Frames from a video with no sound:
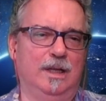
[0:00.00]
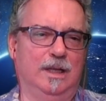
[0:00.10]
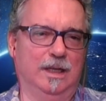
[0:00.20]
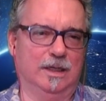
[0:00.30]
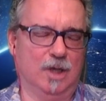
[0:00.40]

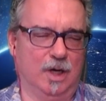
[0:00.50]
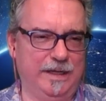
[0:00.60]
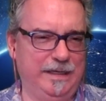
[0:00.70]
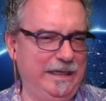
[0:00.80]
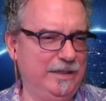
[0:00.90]
uh,
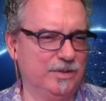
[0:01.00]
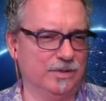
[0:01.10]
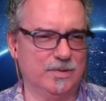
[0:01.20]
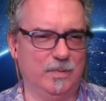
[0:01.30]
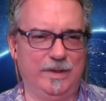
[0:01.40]
guardian
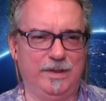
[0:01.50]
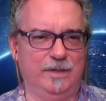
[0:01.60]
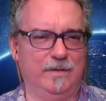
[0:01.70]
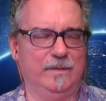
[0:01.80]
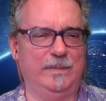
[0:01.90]
angels with
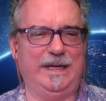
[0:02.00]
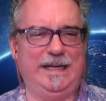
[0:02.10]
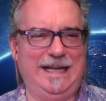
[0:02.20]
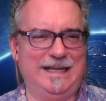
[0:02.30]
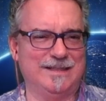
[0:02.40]
you, everybody
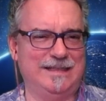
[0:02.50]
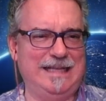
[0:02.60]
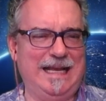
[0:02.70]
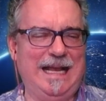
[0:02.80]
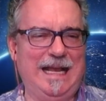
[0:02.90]
has
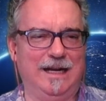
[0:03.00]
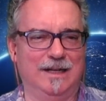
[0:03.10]
that.